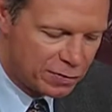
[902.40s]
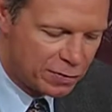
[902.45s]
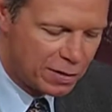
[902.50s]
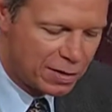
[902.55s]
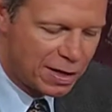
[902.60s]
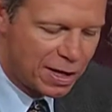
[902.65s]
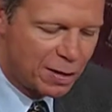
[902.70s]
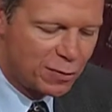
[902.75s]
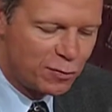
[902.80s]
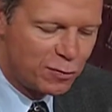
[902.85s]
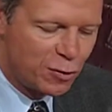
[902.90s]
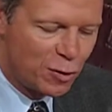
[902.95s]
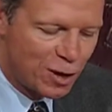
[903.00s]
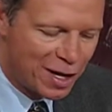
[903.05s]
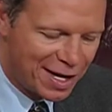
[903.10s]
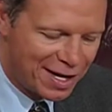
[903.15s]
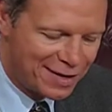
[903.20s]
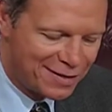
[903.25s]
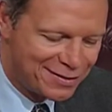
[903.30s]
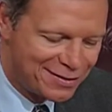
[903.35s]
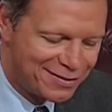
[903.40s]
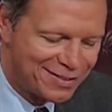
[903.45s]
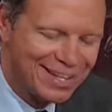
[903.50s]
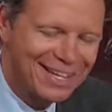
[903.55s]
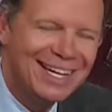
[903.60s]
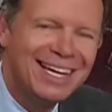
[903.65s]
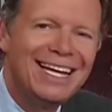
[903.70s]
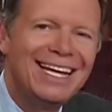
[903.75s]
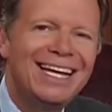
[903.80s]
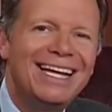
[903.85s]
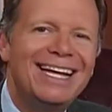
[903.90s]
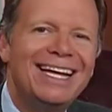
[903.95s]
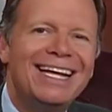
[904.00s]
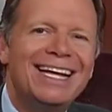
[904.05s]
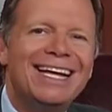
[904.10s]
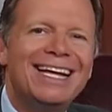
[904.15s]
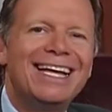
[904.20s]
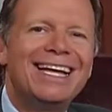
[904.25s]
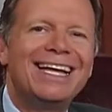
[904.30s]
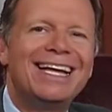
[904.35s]
and it had four heads.
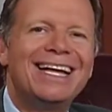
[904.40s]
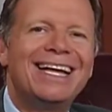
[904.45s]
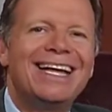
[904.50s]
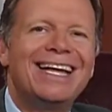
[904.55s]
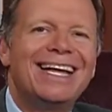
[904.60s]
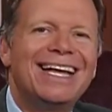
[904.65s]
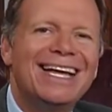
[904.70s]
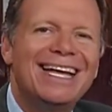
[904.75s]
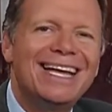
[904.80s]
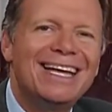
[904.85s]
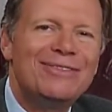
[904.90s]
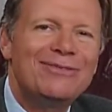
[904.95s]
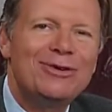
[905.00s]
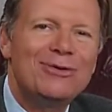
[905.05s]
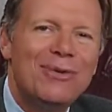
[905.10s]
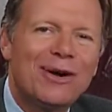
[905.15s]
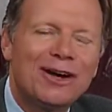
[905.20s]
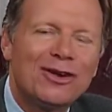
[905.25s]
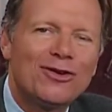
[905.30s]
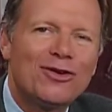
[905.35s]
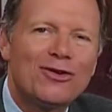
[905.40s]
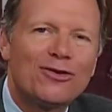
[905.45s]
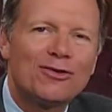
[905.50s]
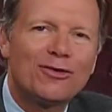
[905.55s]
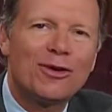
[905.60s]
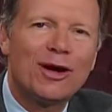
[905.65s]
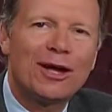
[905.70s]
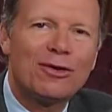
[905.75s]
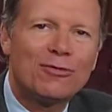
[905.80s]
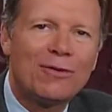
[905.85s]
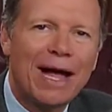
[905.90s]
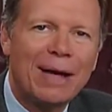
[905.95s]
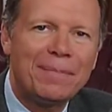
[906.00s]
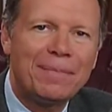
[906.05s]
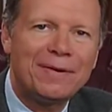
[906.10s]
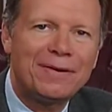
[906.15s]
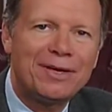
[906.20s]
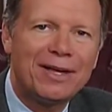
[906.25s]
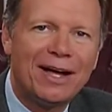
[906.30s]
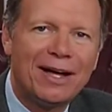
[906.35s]
If you wanted to describe
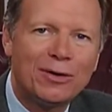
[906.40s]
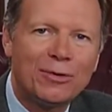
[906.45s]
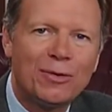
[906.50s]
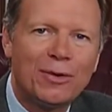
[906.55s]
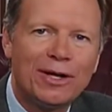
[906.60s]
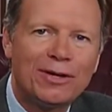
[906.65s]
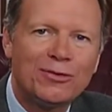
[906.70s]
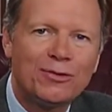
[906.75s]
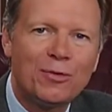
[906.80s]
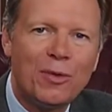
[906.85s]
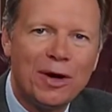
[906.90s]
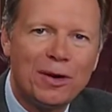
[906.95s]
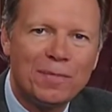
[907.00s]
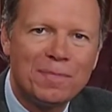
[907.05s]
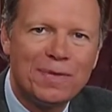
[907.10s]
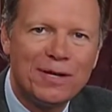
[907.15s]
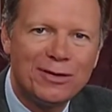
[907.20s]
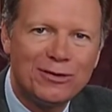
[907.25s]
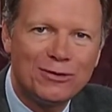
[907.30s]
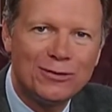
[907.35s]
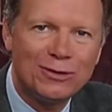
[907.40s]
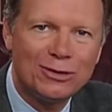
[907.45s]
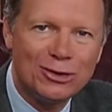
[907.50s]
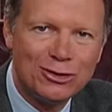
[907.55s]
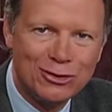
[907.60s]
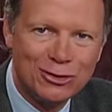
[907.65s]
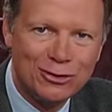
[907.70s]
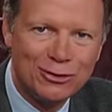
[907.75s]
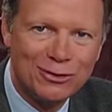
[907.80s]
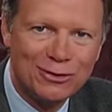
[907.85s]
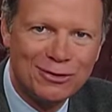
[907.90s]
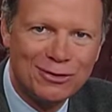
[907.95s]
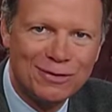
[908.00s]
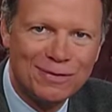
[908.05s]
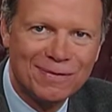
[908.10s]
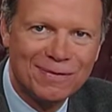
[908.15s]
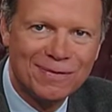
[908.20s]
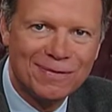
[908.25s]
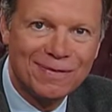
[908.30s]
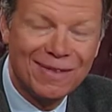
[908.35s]
rapid conquest, what beast would you choose?
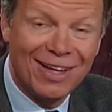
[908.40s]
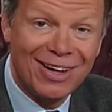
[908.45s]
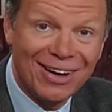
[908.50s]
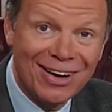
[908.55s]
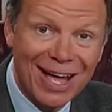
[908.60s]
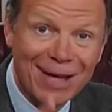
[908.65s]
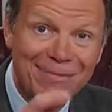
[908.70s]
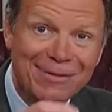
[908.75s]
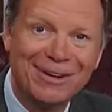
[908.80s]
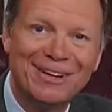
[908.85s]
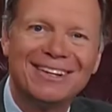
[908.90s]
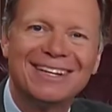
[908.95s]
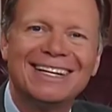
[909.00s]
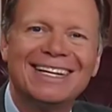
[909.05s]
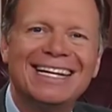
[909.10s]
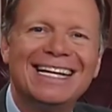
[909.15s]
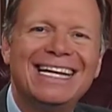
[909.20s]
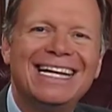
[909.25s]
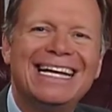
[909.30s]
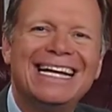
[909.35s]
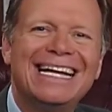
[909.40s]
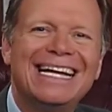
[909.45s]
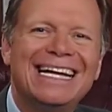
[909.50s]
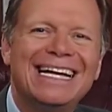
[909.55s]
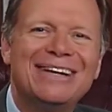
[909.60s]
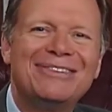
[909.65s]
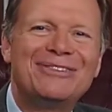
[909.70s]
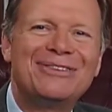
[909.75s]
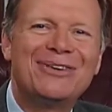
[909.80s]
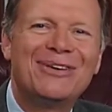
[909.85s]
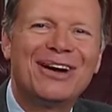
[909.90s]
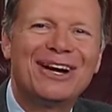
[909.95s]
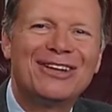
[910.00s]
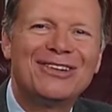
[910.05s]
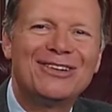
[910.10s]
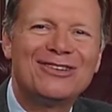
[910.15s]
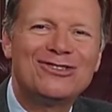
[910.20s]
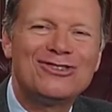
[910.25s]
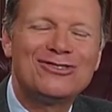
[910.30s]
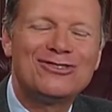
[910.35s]
A leopard. If you wanted
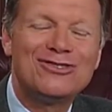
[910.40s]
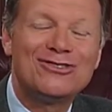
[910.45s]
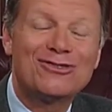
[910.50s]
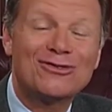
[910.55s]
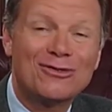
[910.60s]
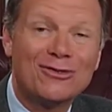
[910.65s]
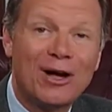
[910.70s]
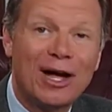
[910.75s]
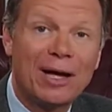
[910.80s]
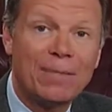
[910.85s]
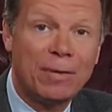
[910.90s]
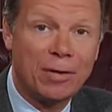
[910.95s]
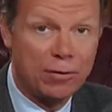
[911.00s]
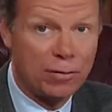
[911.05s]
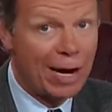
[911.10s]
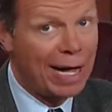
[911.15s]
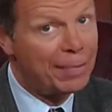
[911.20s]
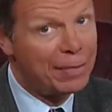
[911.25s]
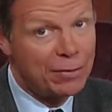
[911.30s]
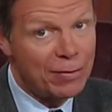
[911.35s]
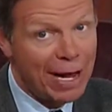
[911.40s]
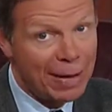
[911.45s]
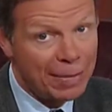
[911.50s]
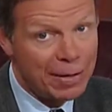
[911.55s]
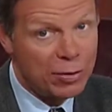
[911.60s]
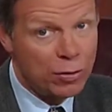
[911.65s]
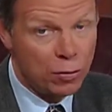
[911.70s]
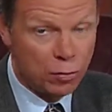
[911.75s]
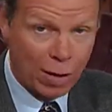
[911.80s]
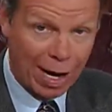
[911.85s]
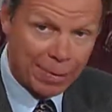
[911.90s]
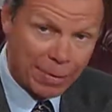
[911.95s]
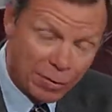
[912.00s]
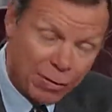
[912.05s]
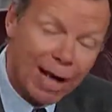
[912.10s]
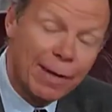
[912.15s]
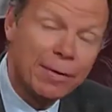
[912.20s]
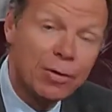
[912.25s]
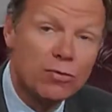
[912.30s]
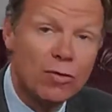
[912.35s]
to describe rapid, rapid, rapid,
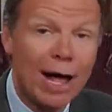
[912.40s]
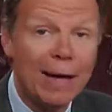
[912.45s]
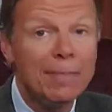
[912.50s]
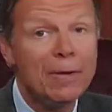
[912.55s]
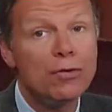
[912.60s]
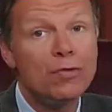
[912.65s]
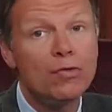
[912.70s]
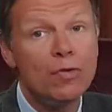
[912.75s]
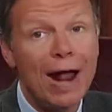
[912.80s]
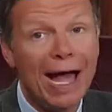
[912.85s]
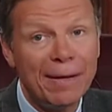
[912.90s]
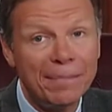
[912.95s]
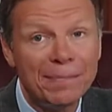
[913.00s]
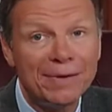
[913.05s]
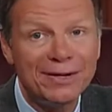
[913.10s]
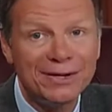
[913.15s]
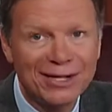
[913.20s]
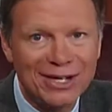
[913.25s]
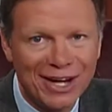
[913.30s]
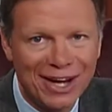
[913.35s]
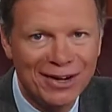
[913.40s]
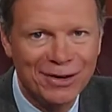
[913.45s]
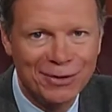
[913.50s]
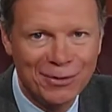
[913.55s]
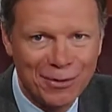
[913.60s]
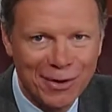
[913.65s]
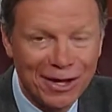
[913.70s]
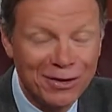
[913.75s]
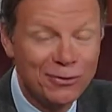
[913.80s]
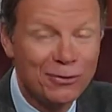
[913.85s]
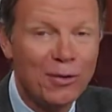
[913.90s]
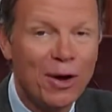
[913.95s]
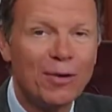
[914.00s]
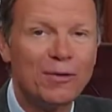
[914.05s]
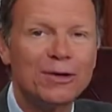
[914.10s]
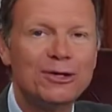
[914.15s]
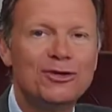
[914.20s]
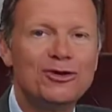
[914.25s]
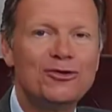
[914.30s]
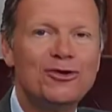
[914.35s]
rapid, rapid, rapid conquest, what
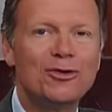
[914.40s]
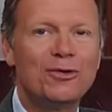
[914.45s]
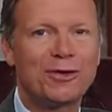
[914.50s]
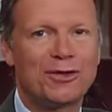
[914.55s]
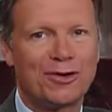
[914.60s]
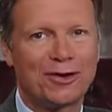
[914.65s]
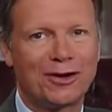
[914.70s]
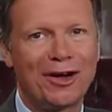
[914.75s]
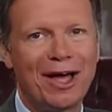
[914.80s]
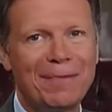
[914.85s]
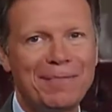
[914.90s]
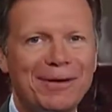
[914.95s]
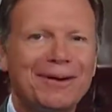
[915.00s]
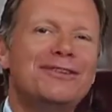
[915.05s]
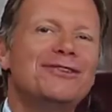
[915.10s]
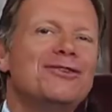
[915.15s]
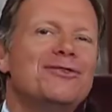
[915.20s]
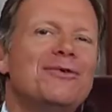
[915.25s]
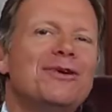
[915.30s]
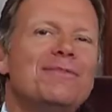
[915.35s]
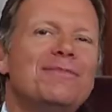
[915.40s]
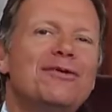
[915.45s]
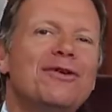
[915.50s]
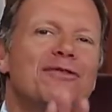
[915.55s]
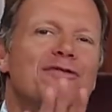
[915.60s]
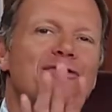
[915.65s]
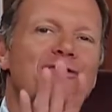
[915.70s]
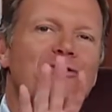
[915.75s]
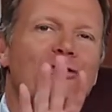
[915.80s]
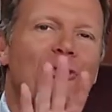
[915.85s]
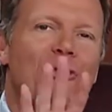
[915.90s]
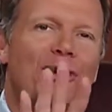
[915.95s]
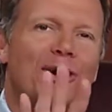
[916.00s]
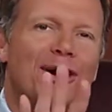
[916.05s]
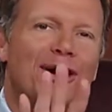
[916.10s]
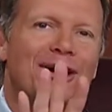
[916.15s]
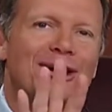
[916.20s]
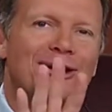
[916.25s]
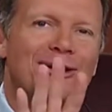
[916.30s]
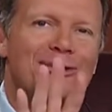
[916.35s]
would you do with your leopard? You would put
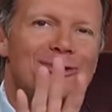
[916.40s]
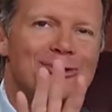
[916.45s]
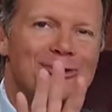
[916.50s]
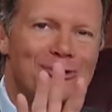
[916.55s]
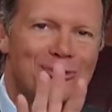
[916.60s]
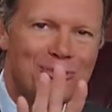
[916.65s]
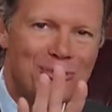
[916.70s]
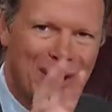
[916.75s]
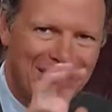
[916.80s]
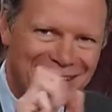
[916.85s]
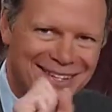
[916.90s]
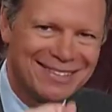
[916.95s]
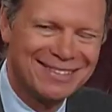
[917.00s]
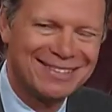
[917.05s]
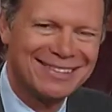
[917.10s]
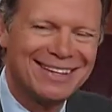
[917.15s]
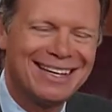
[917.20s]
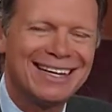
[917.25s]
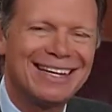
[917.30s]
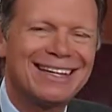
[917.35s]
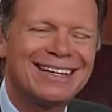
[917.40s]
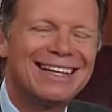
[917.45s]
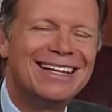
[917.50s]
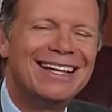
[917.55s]
four wings on it.